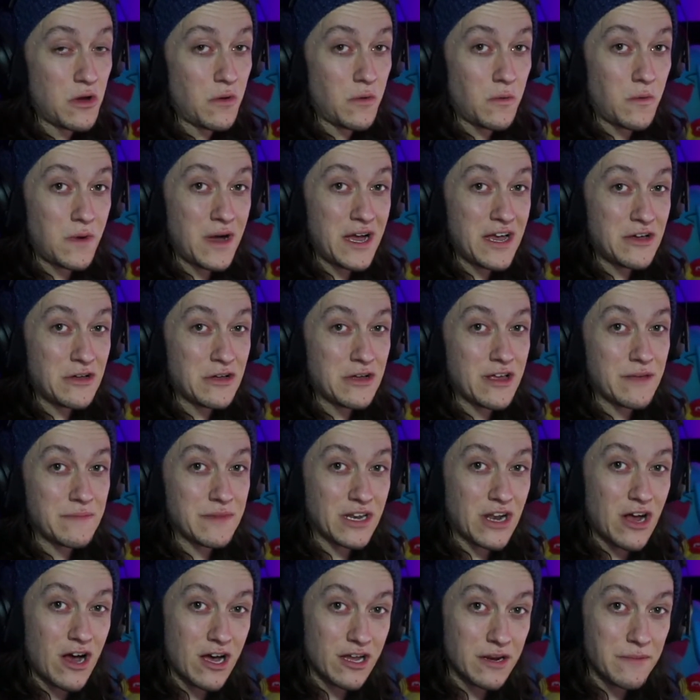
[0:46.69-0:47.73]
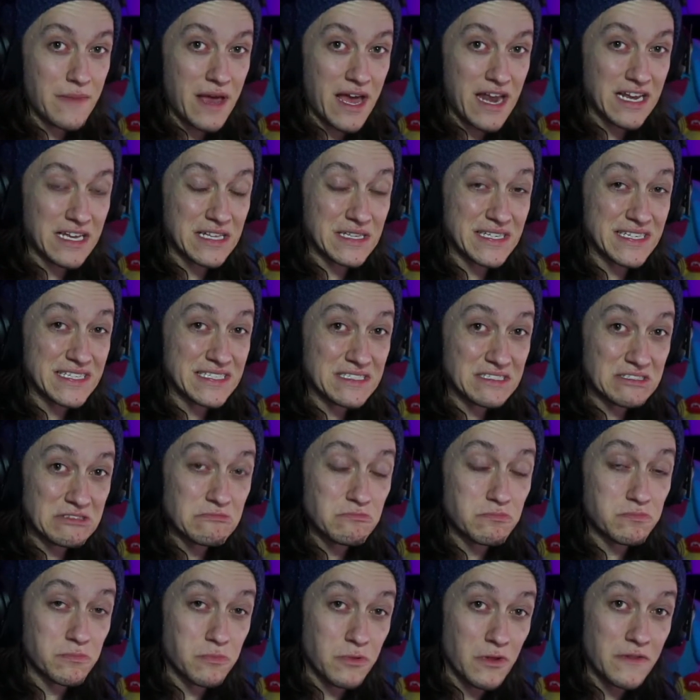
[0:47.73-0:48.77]
While, I mean, automatically is,
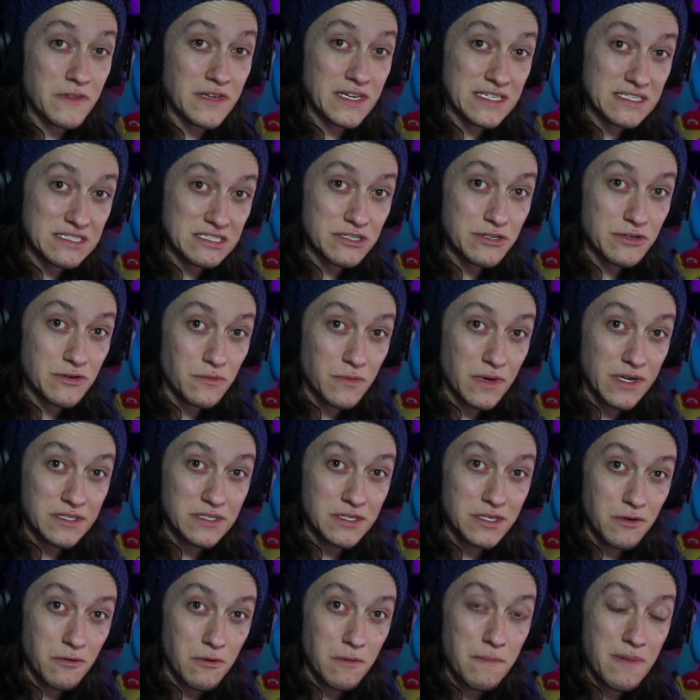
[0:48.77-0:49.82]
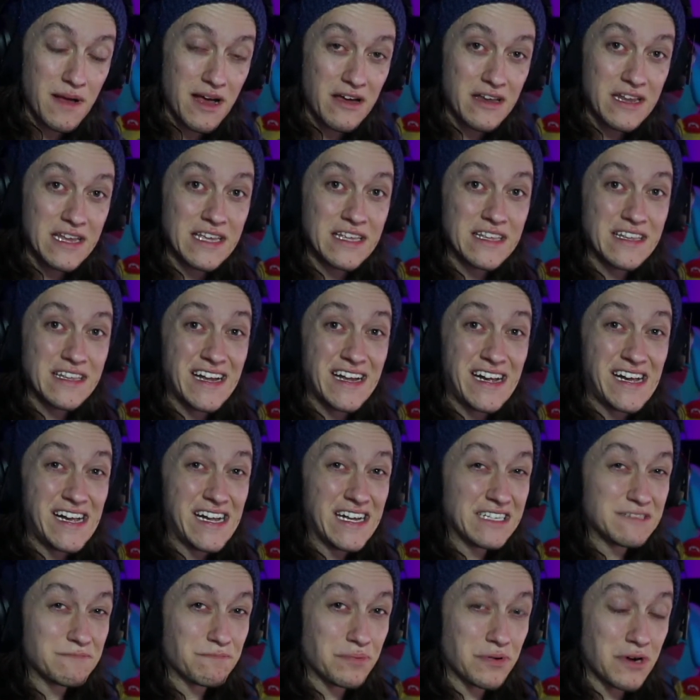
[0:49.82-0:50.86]
well, the easier way to go about it,
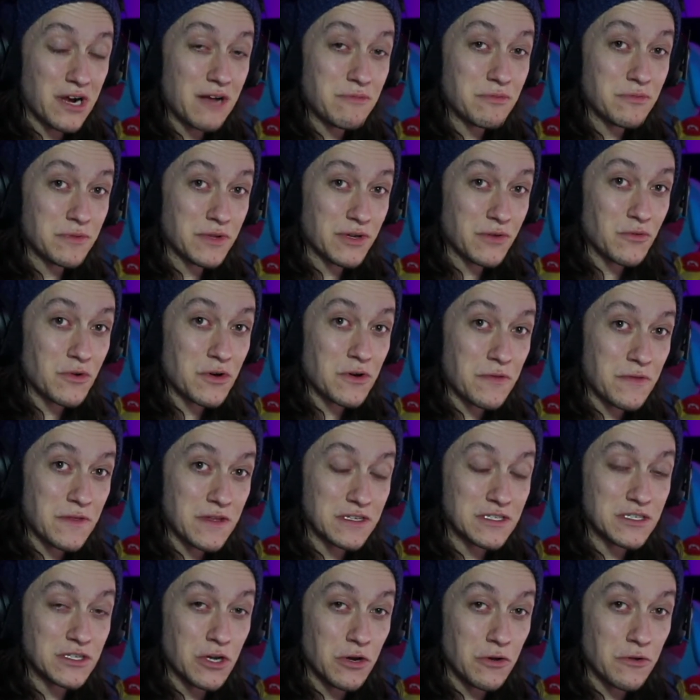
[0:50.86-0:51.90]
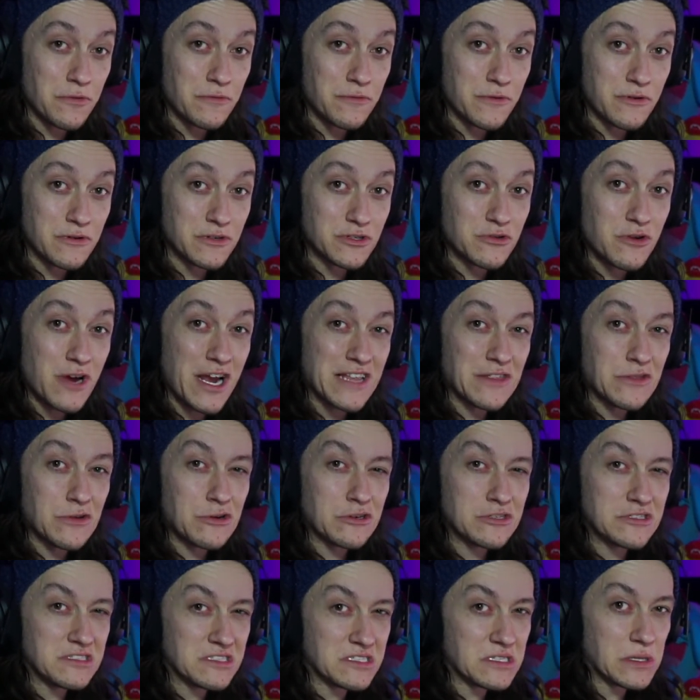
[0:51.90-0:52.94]
it's probably worth it to go through and try and
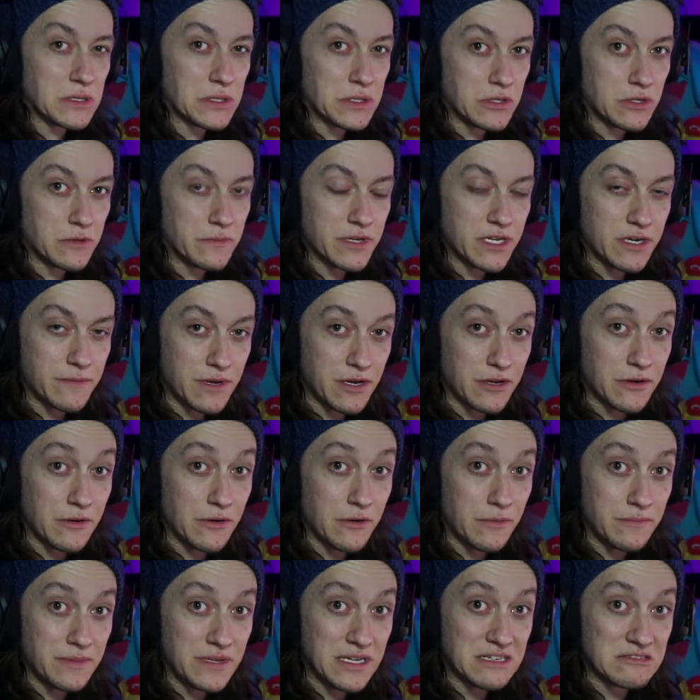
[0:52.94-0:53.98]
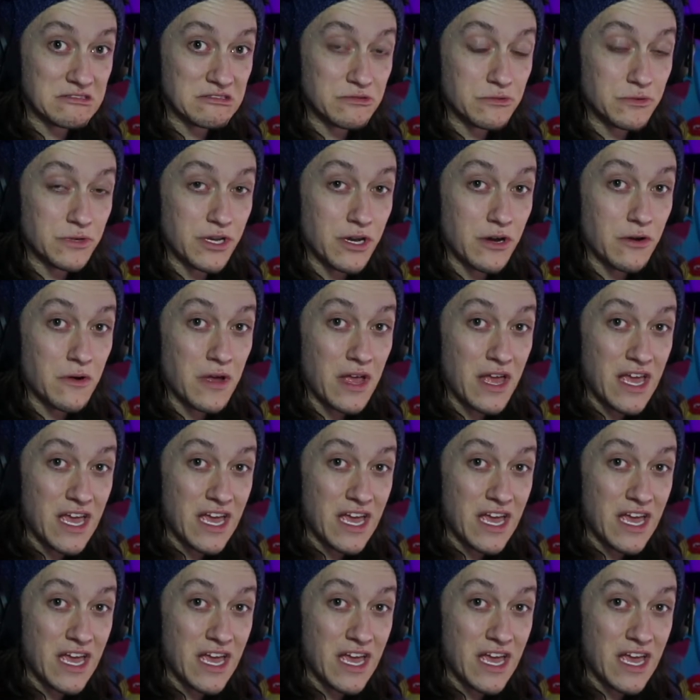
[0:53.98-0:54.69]
learn just a little bit about OBS Studio,